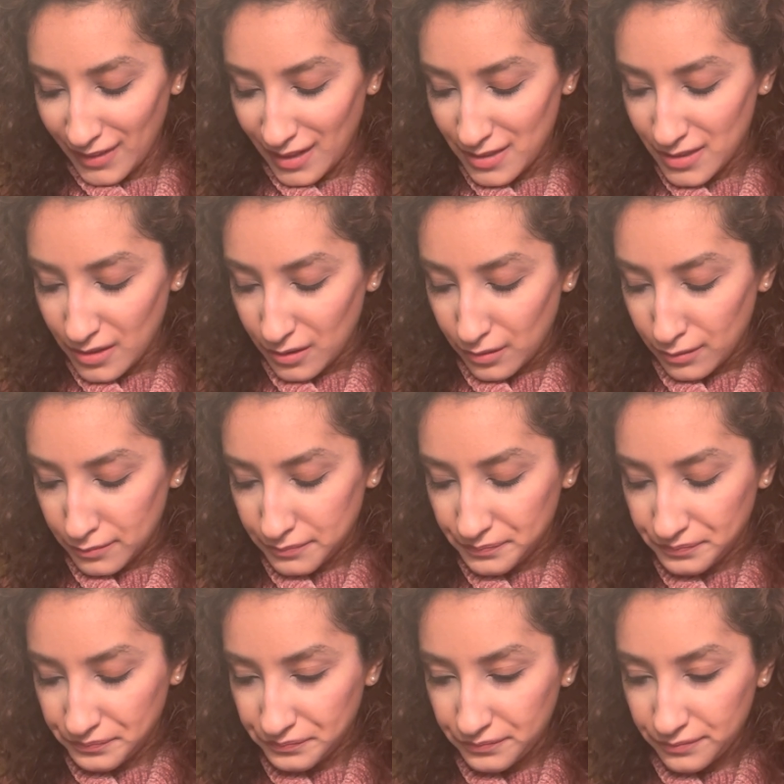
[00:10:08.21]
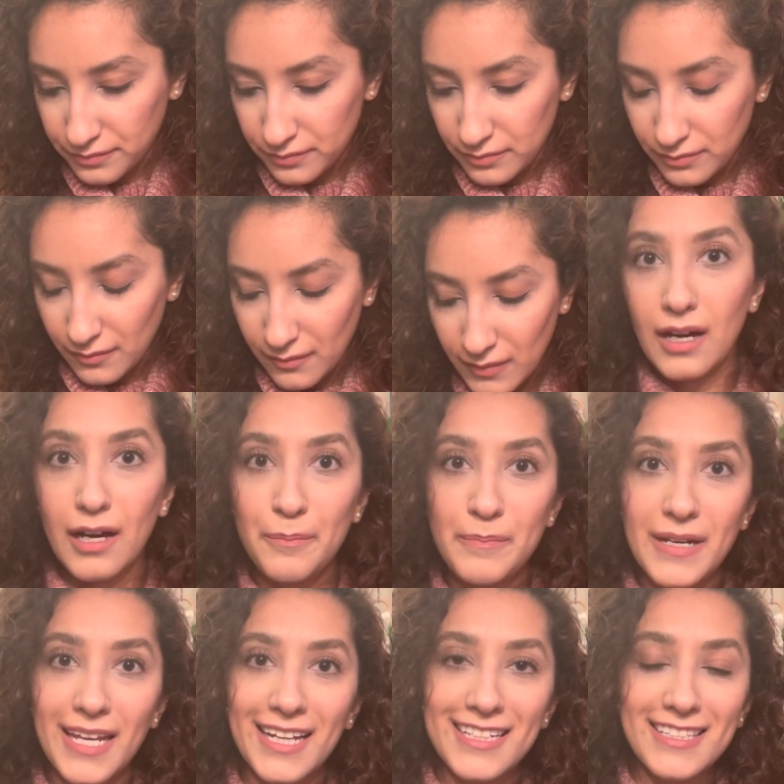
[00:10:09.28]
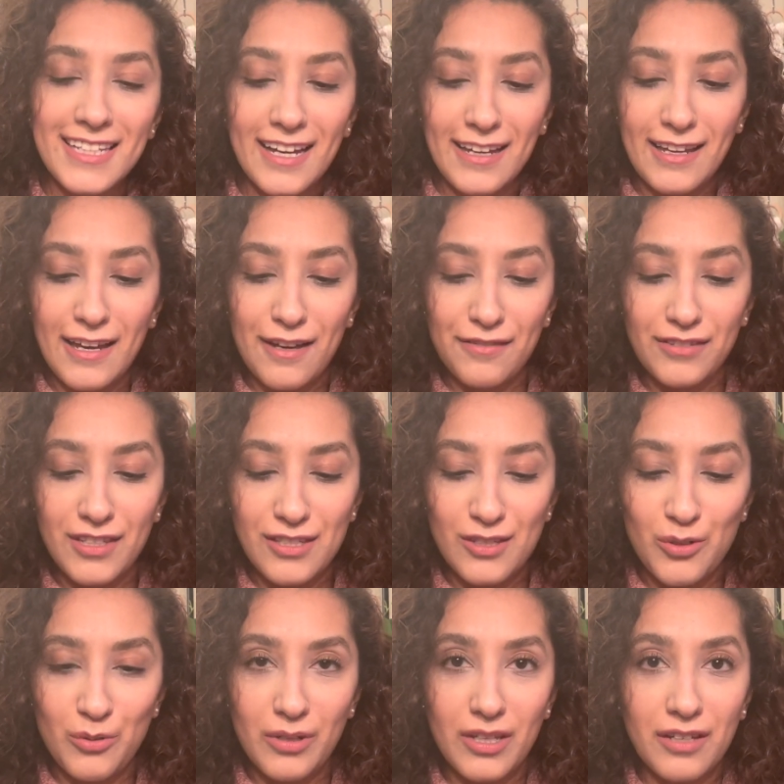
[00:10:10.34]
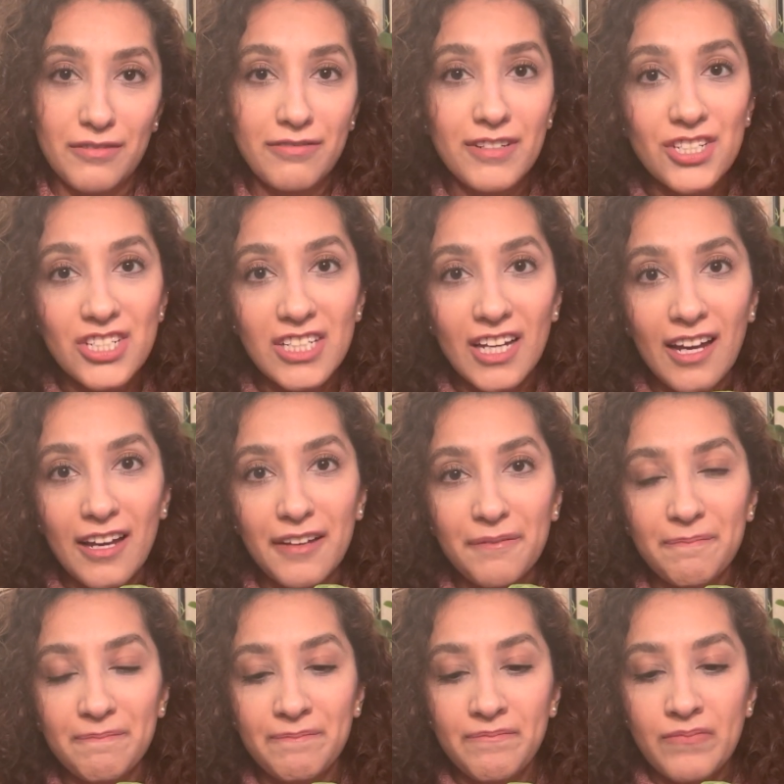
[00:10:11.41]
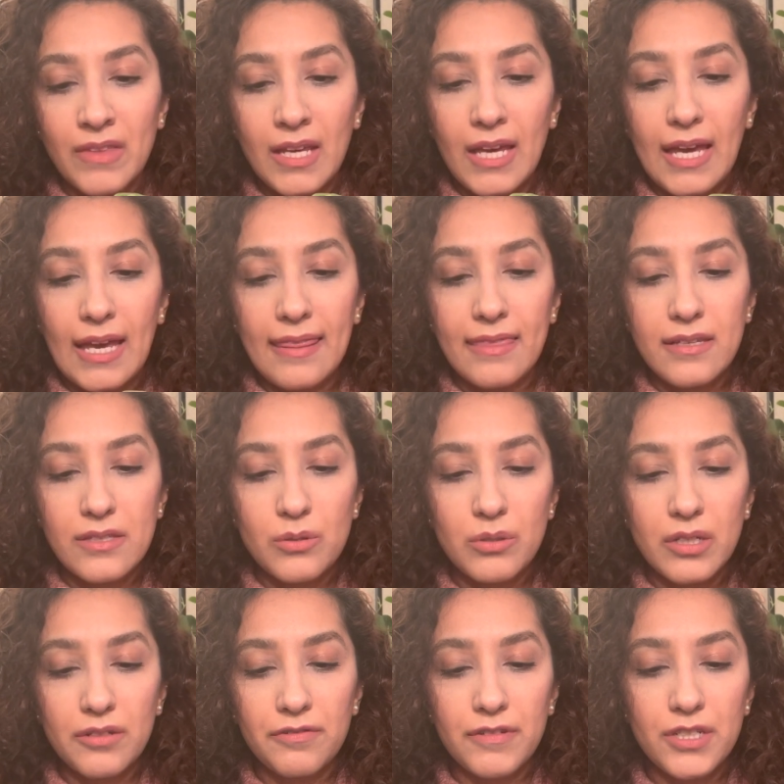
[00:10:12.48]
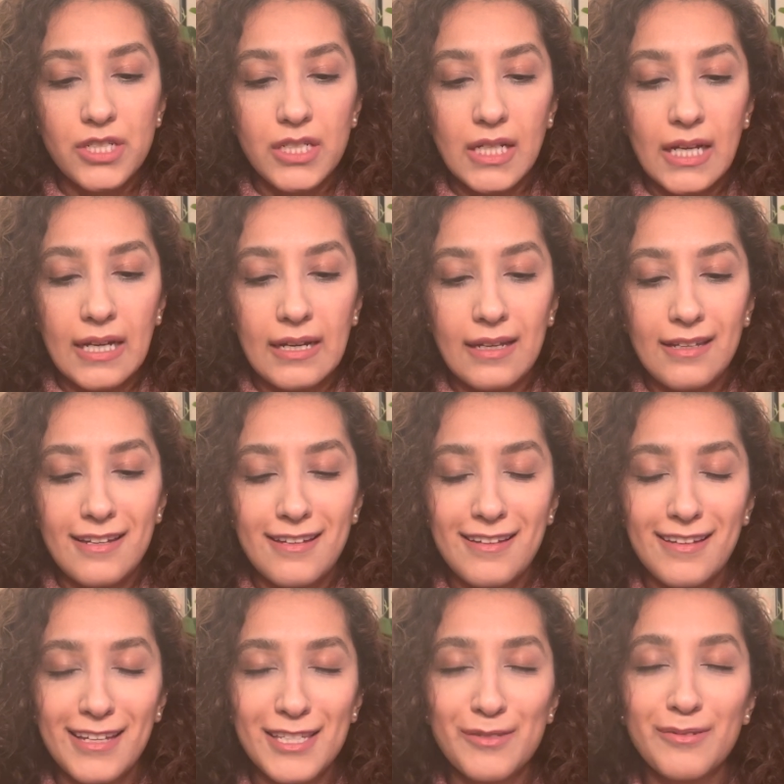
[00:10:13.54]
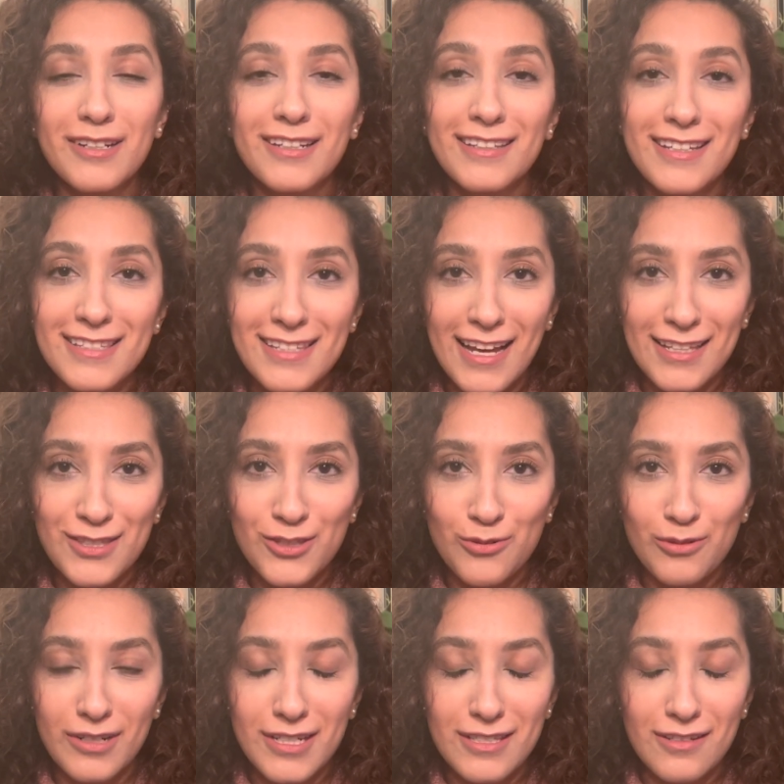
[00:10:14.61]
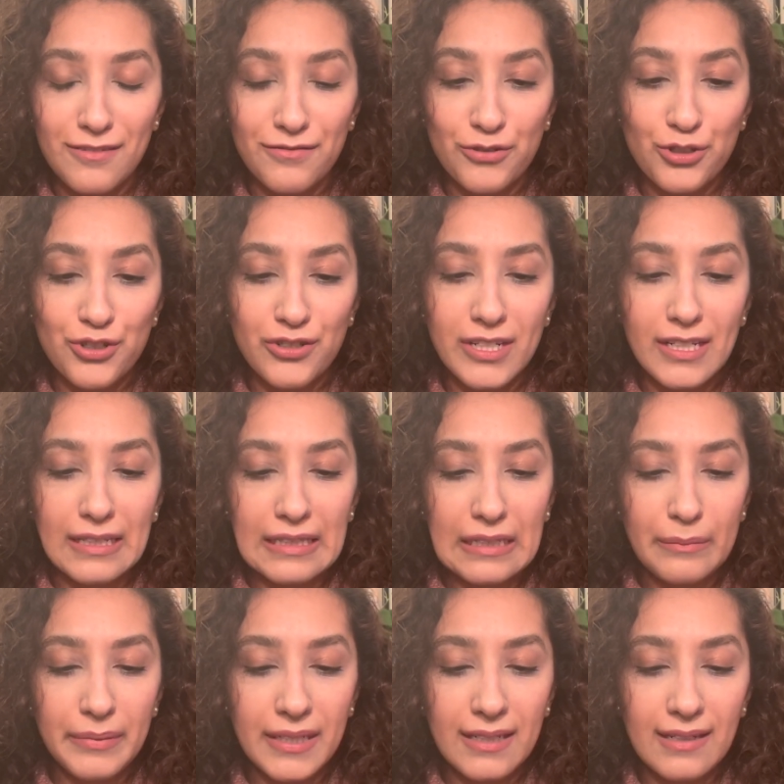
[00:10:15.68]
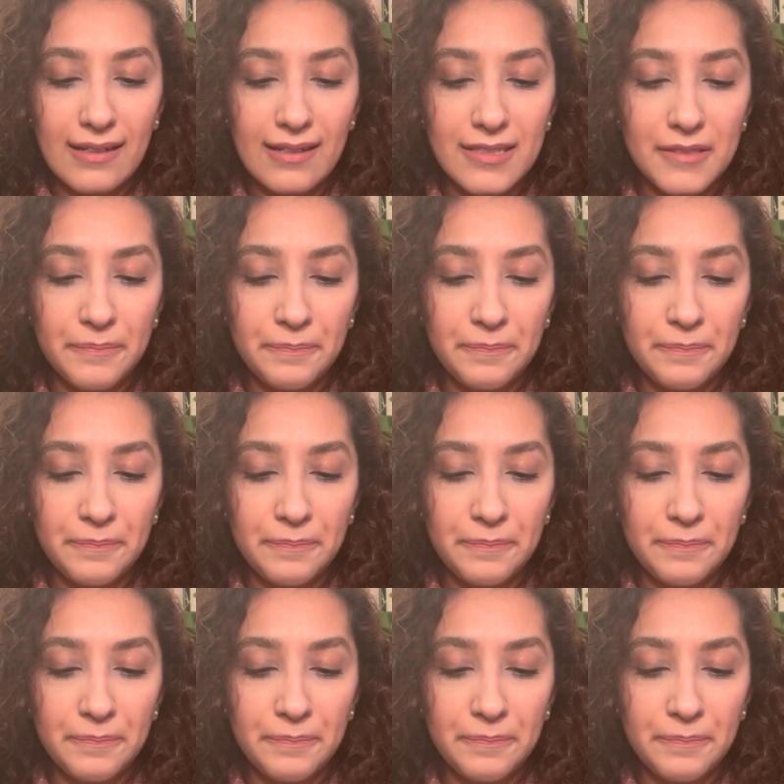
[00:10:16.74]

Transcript: So up next I have this Hoya Fitchy Eye, and this Hoya Fitchy Eye is one of the sad stories, unfortunately, because